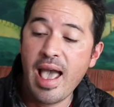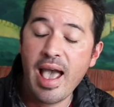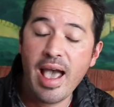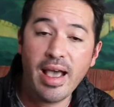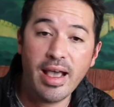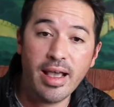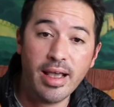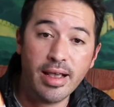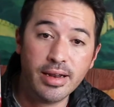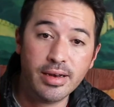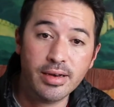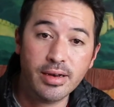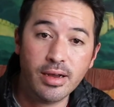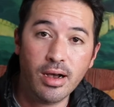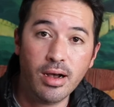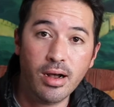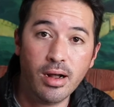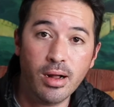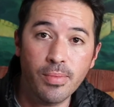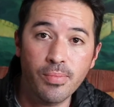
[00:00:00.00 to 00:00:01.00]
And
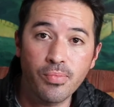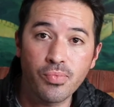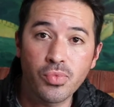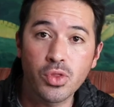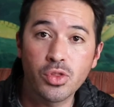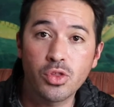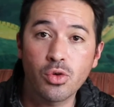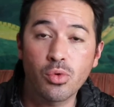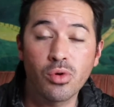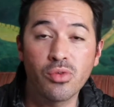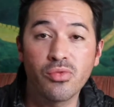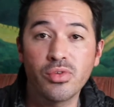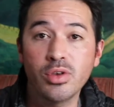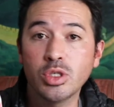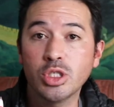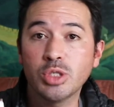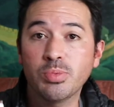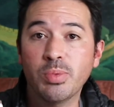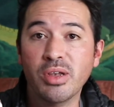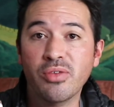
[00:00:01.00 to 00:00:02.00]
the
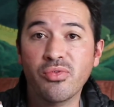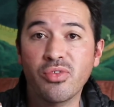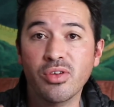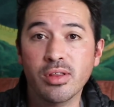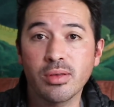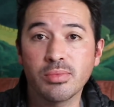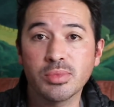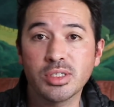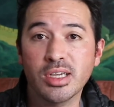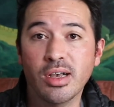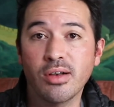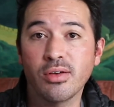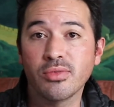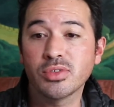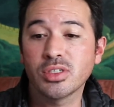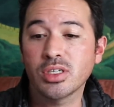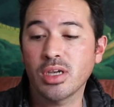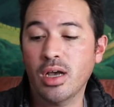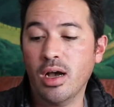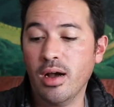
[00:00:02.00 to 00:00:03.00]
reviews speak for themselves.